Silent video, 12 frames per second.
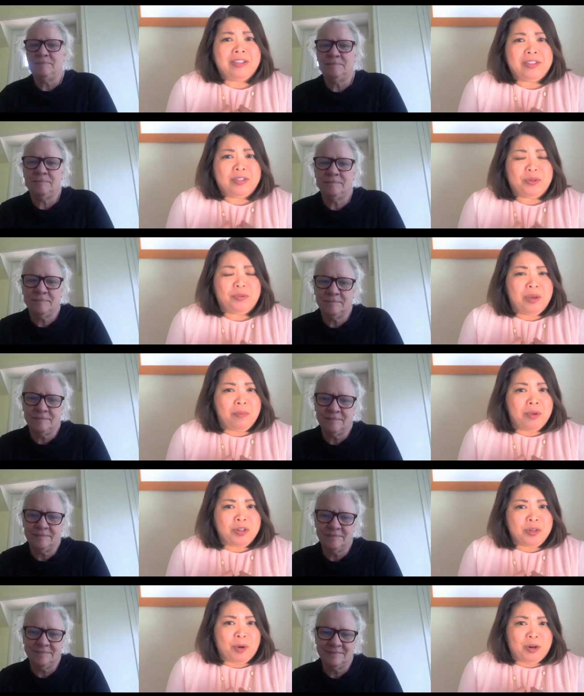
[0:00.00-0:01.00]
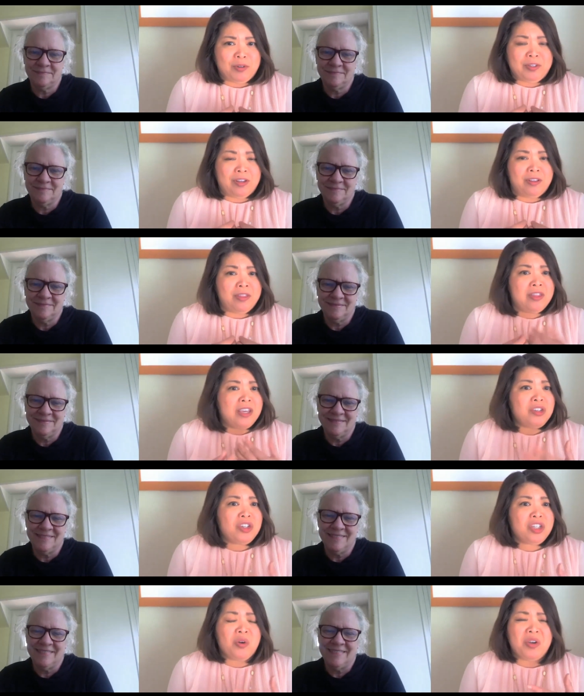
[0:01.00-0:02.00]
Speaker 1: squeamish person.
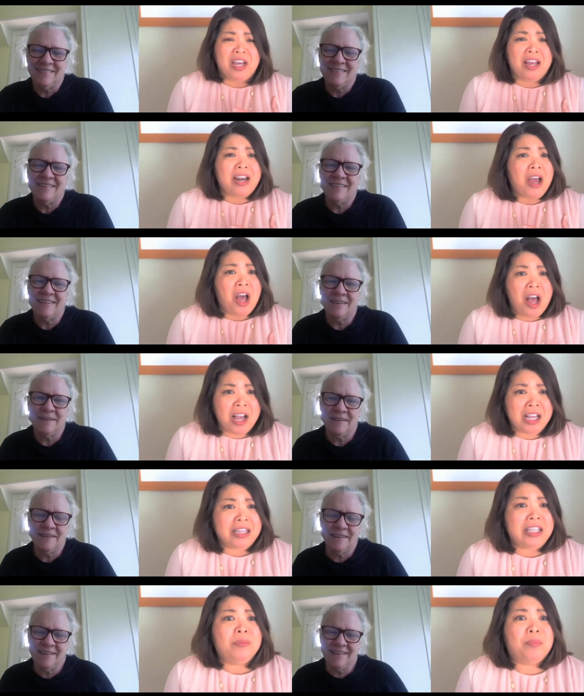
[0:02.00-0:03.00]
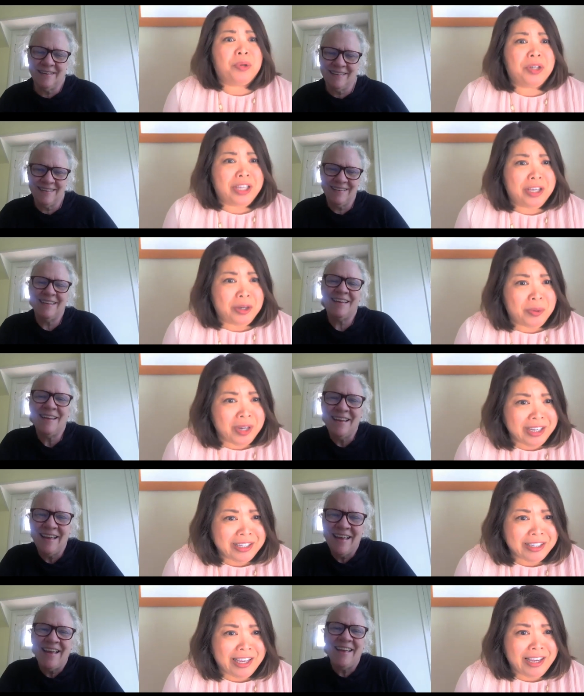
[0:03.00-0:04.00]
This show got ugly pretty
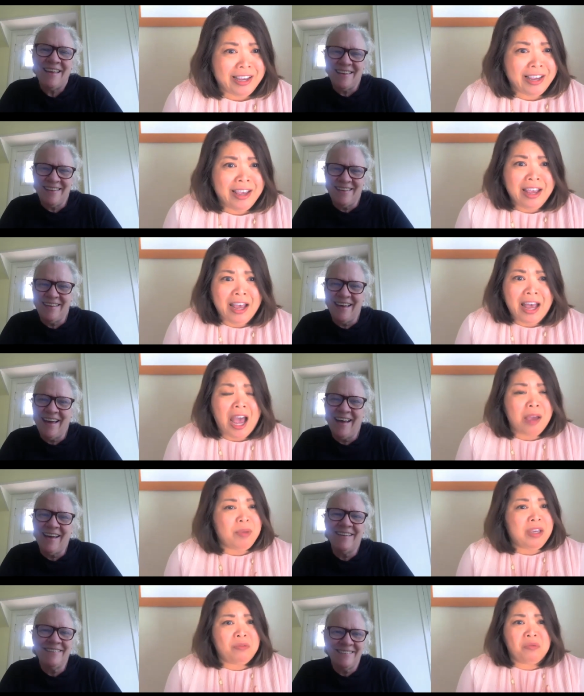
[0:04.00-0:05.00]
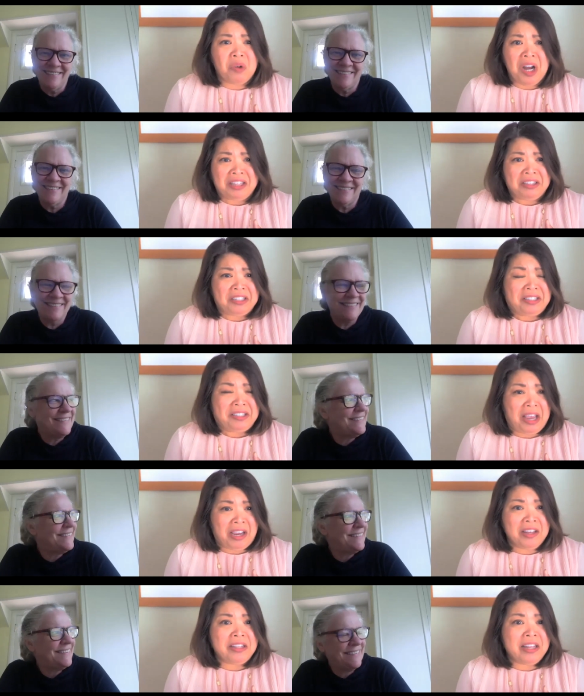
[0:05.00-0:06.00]
quickly. Yeah. I mean, what the
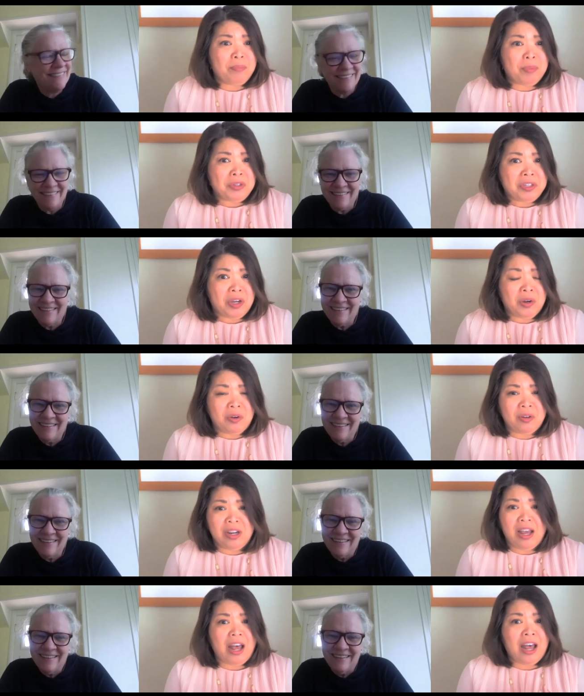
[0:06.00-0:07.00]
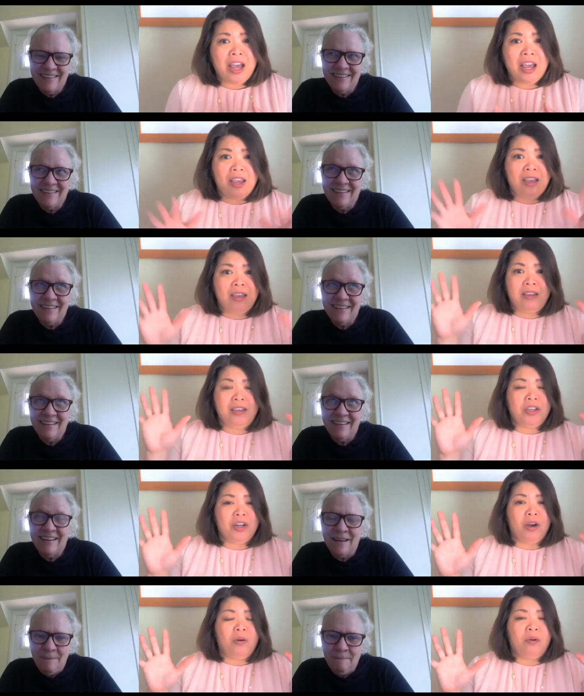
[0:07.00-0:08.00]
second episode? I, you
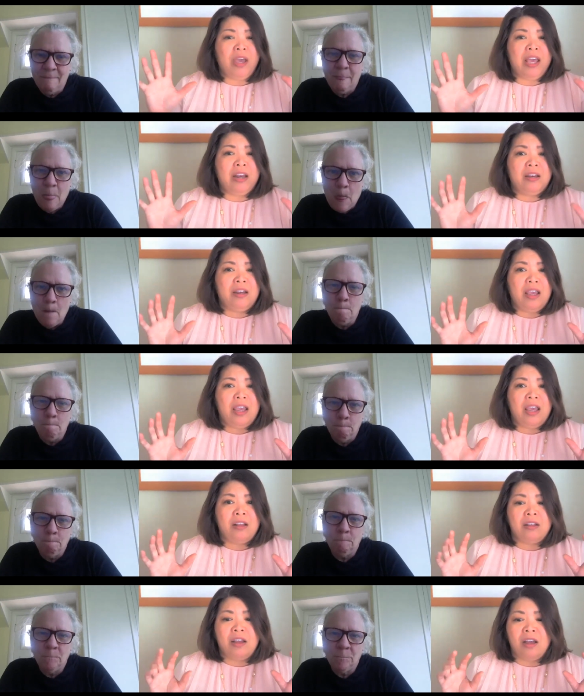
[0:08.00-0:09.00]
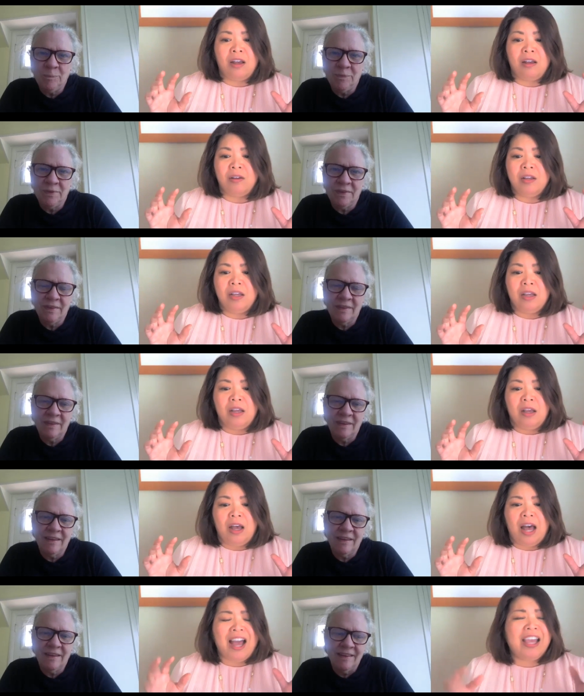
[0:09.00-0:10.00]
know, and and uh,
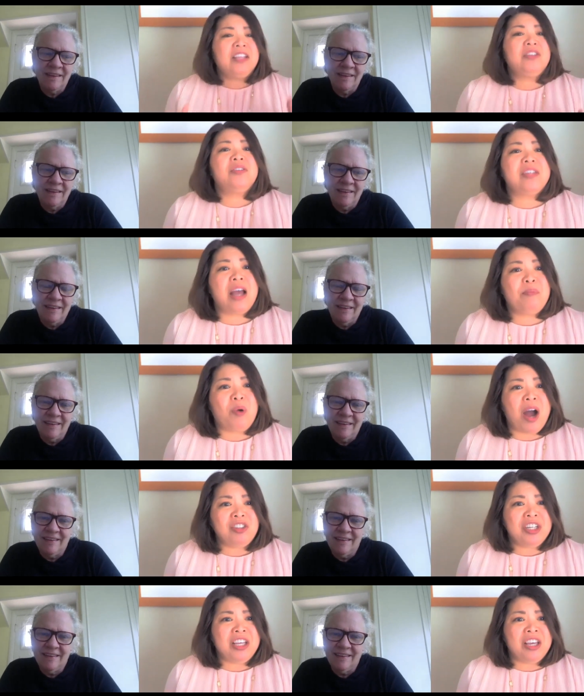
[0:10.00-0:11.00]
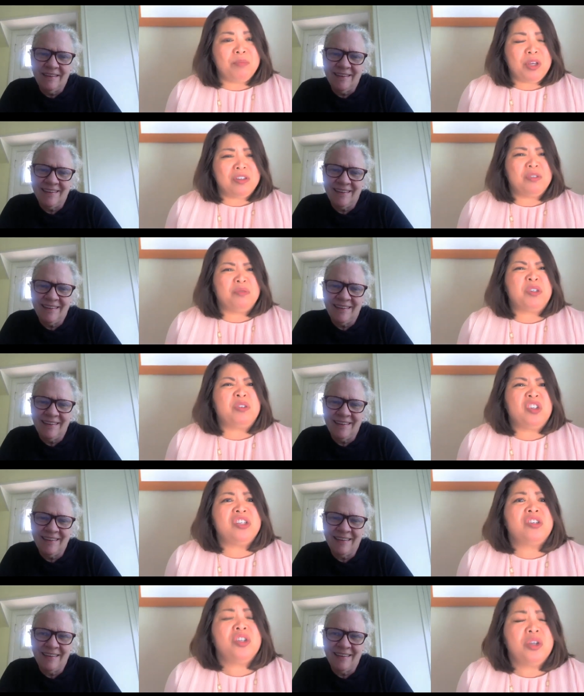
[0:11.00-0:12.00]
I had to stop watching it because it was
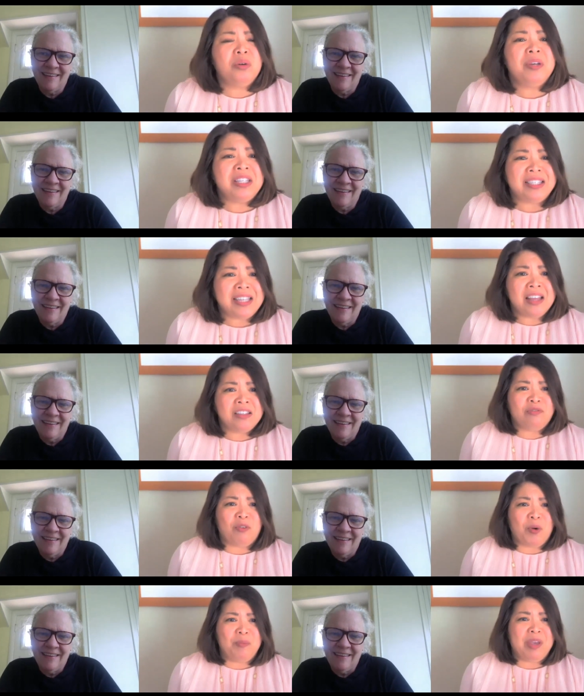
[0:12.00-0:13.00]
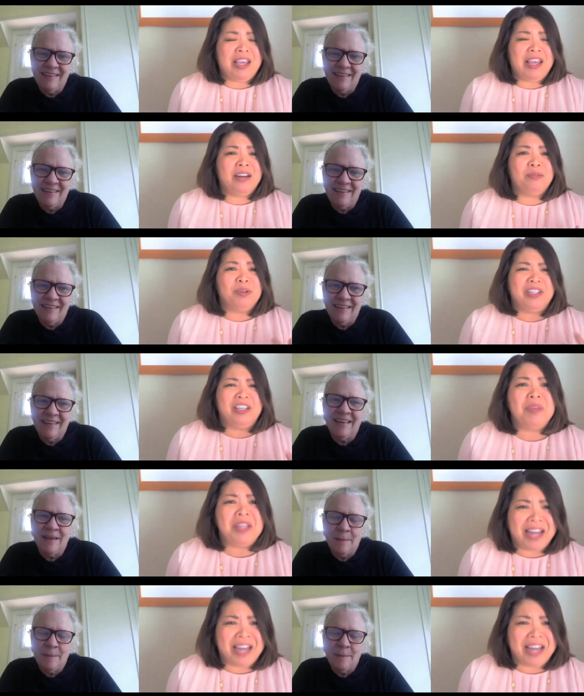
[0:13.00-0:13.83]
just too intense for me, and it would give me